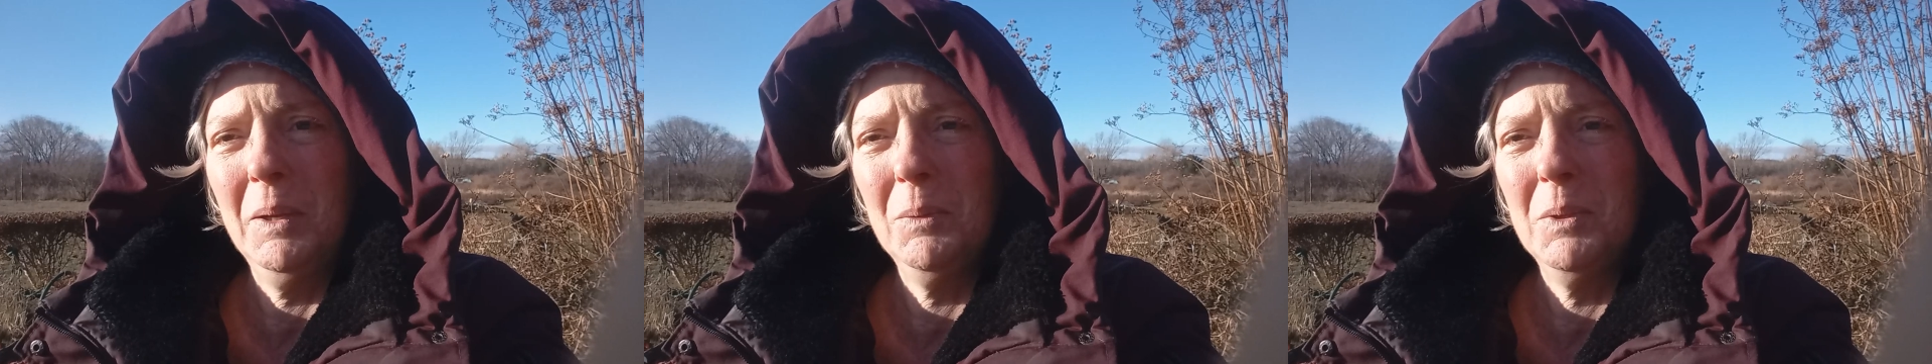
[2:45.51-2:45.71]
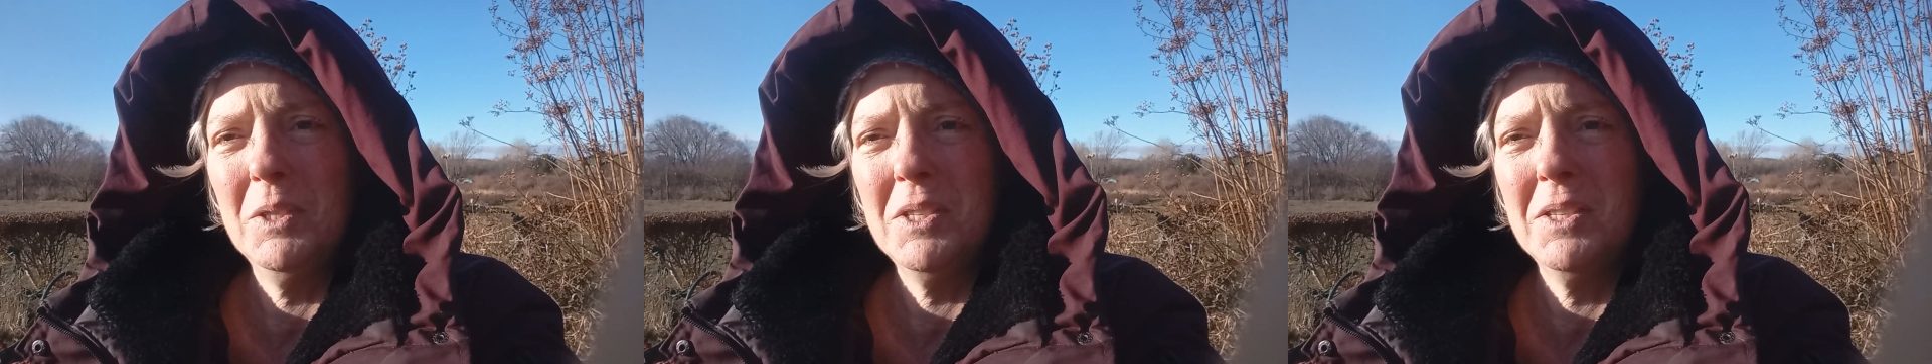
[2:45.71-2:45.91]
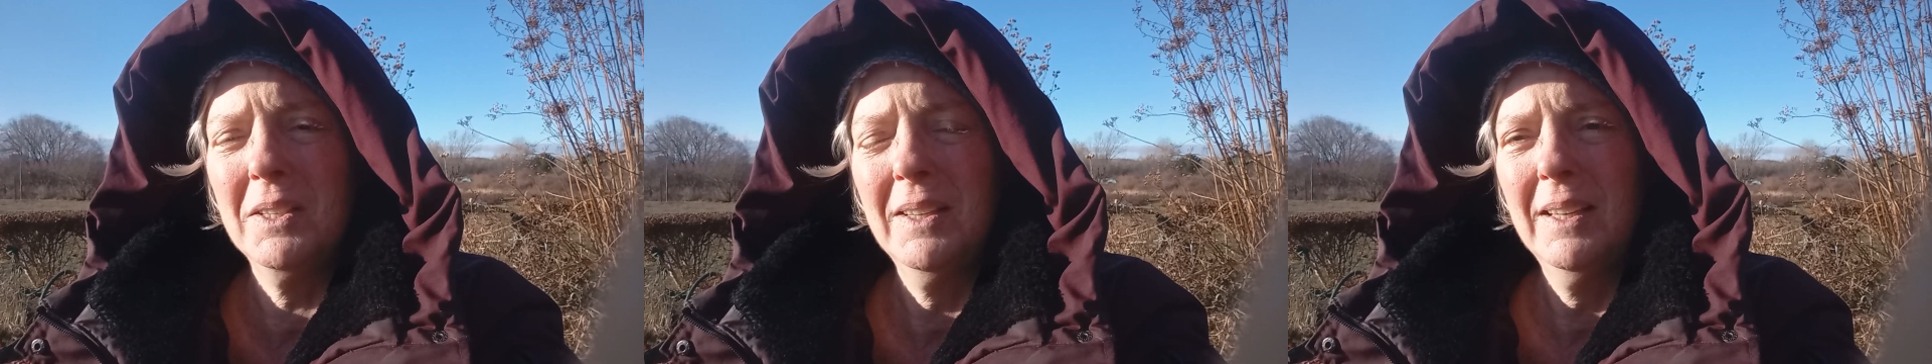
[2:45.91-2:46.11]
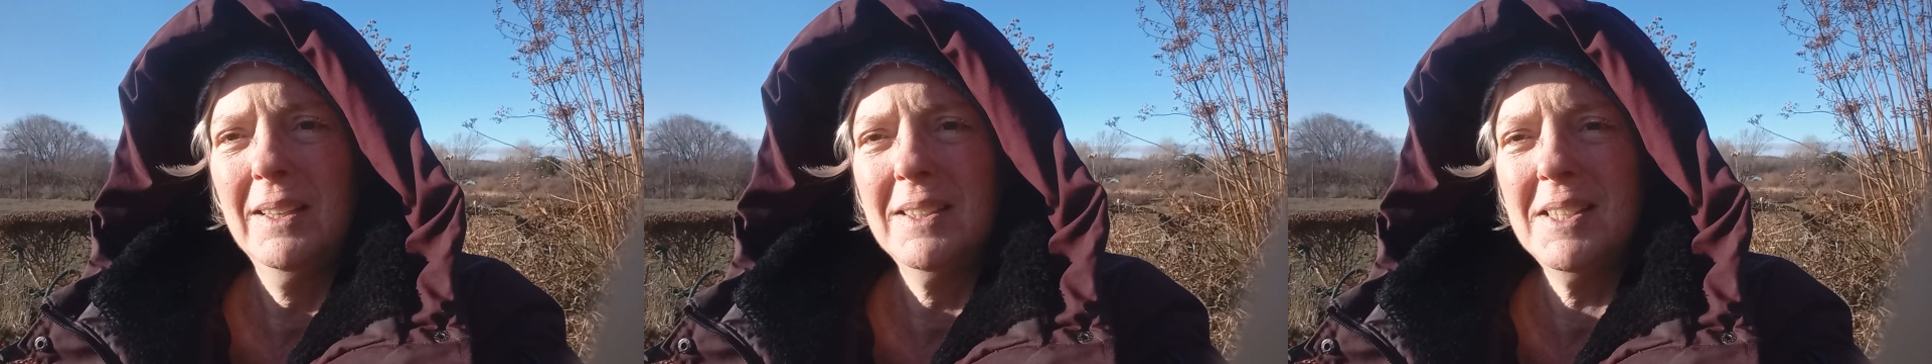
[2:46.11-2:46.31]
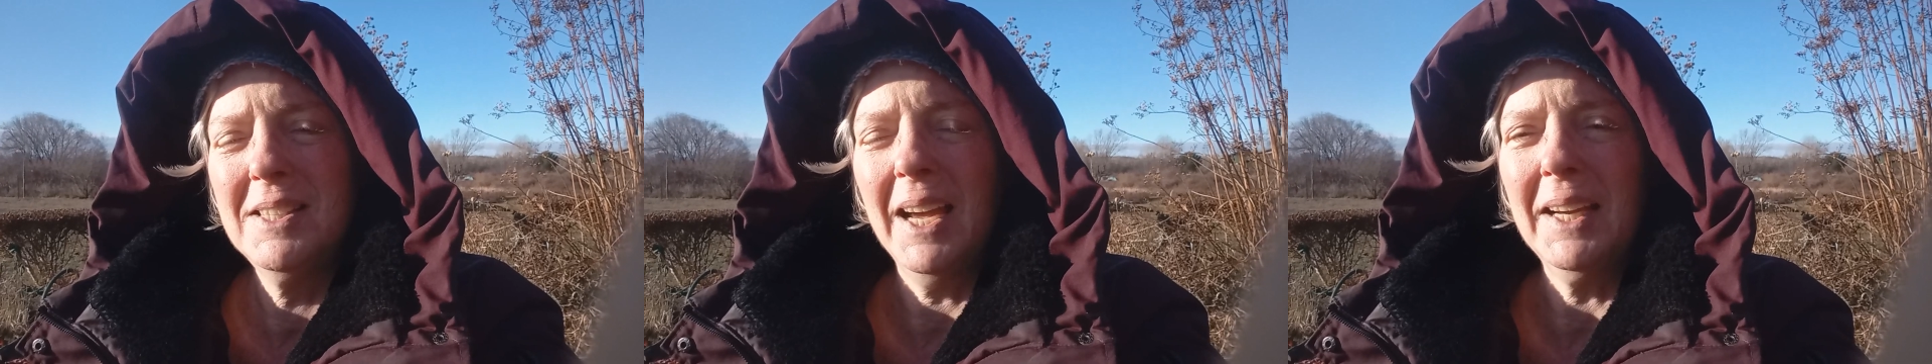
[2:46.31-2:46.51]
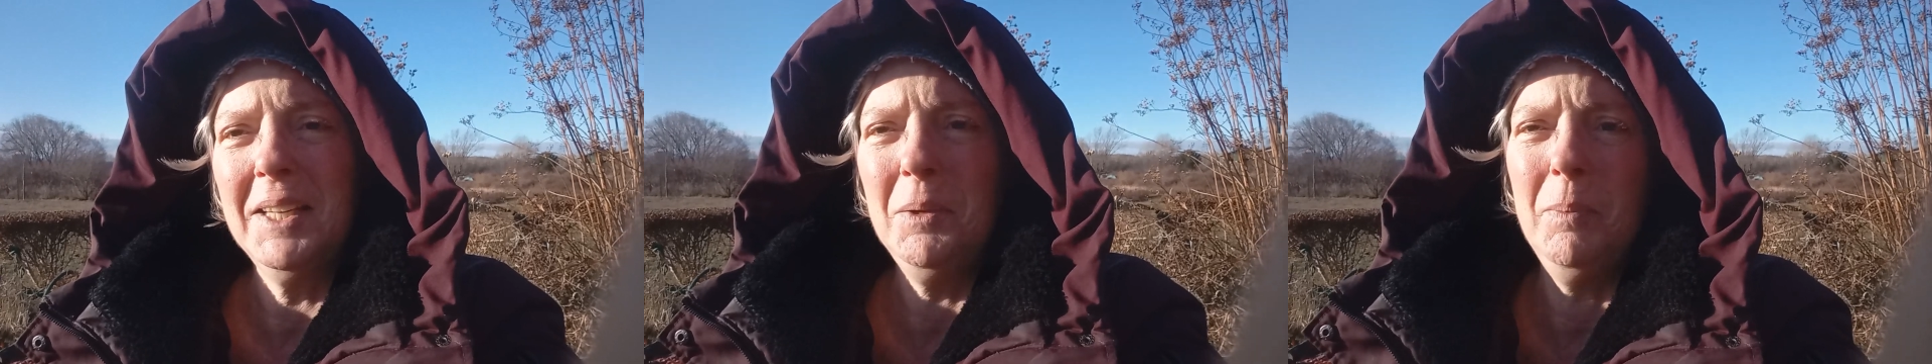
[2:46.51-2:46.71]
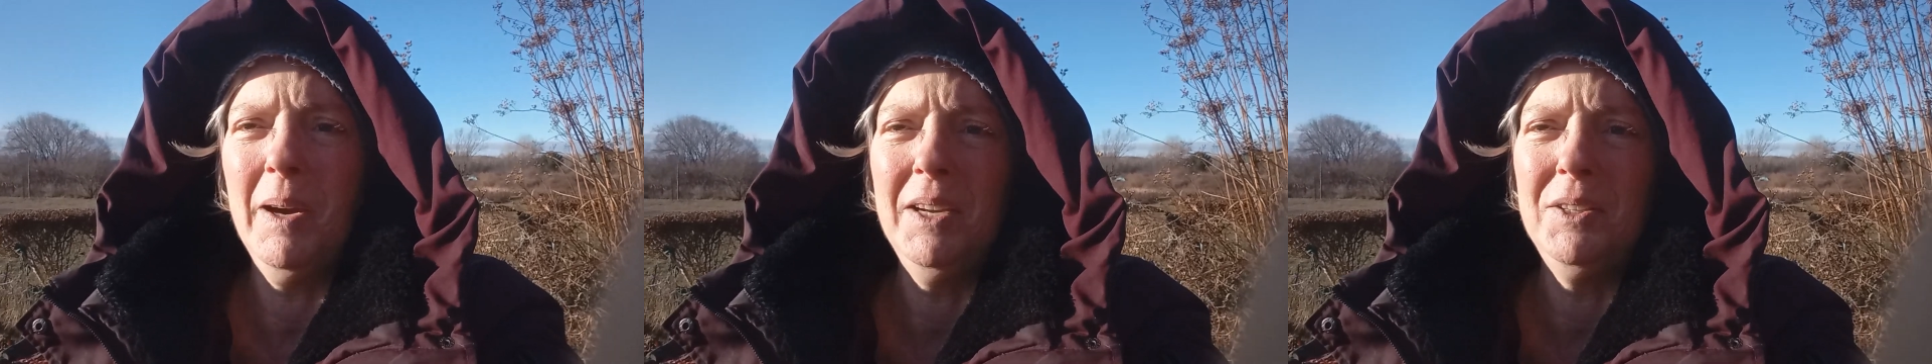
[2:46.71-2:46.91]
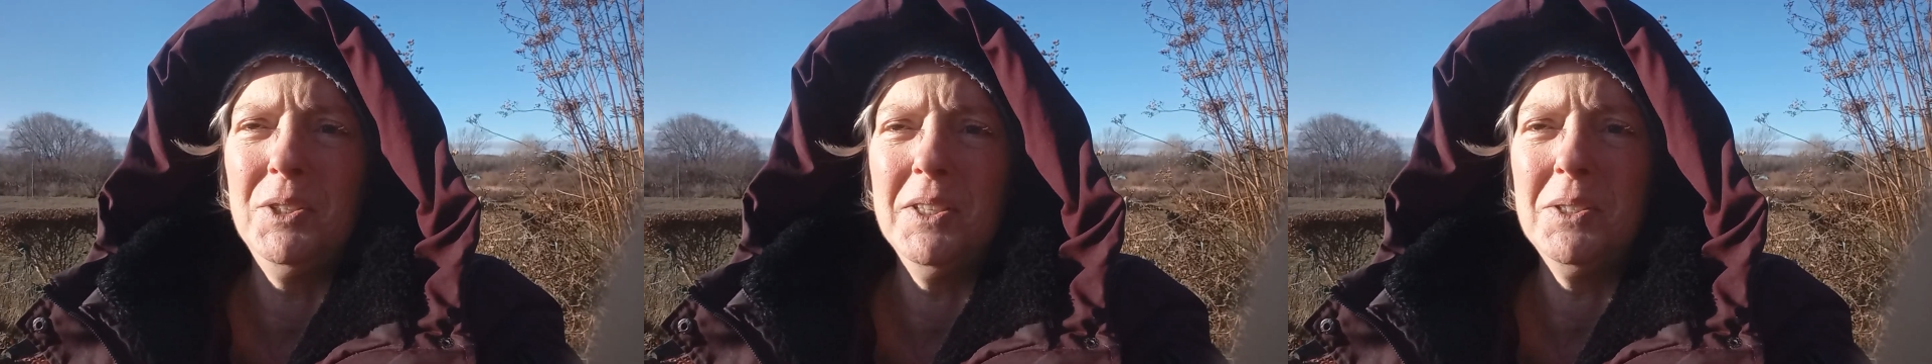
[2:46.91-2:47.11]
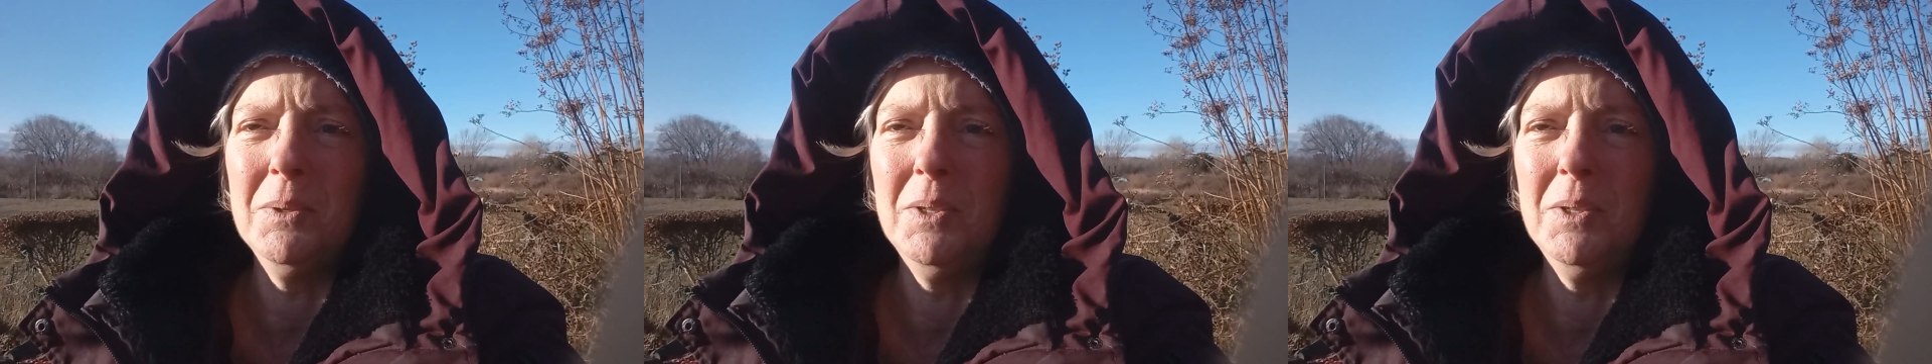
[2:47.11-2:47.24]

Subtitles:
It was Stachybotrys,